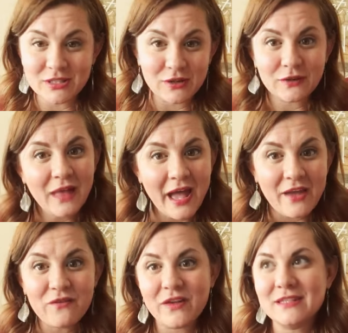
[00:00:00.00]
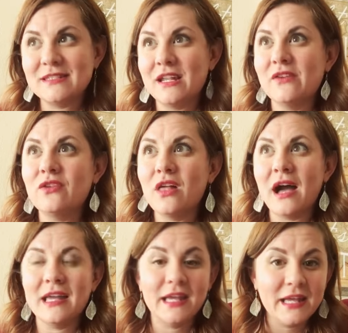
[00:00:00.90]
to your life. Instead of
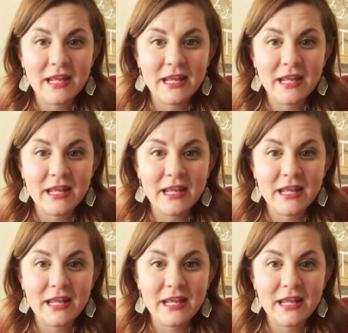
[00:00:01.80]
clocking in